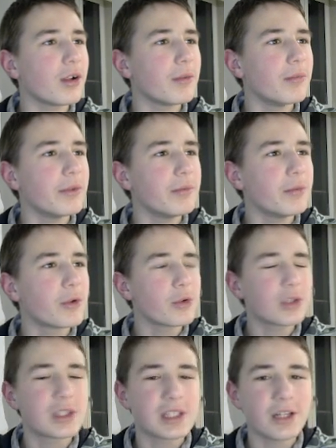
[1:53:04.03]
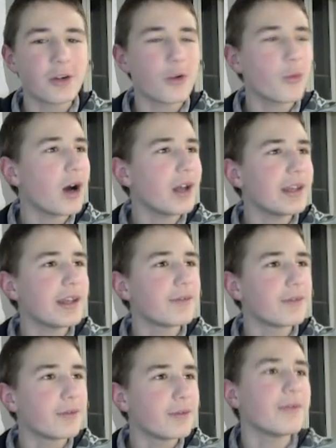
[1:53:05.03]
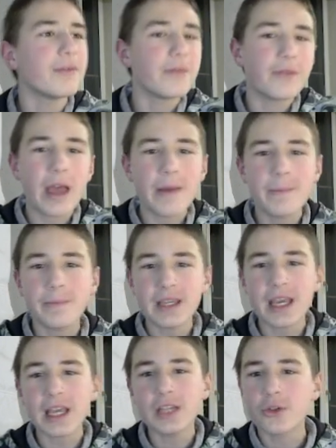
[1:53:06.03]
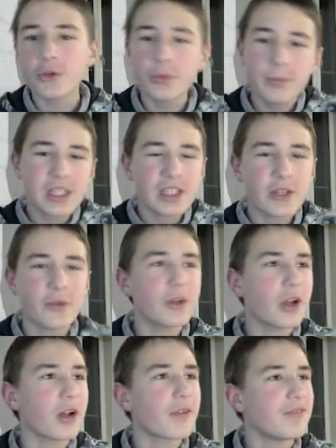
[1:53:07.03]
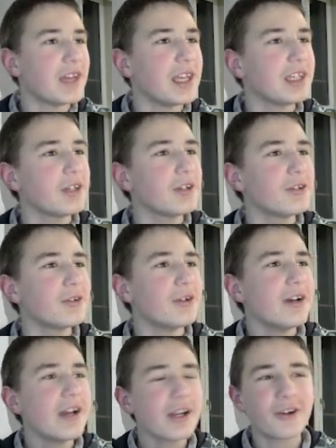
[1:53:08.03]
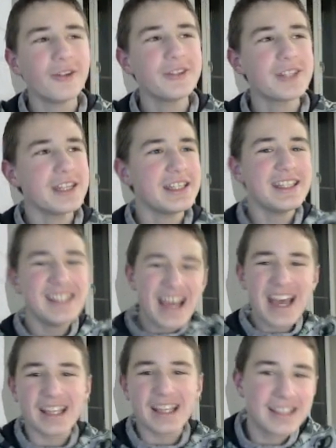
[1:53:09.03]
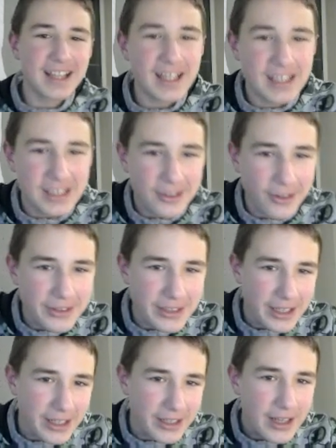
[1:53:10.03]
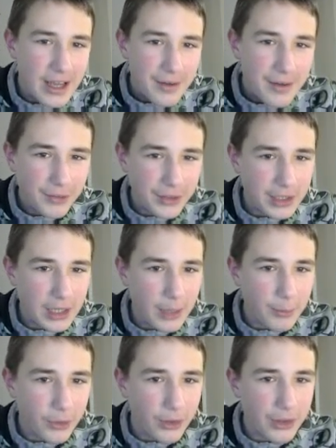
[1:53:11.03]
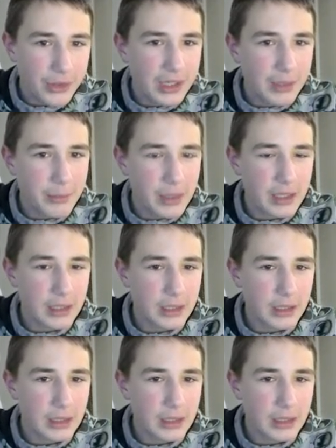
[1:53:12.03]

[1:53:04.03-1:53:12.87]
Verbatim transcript: Root01 PH, or Mr. Rudolph, thank you! Content, yes, guys, content! For the dub. Oh, I think I may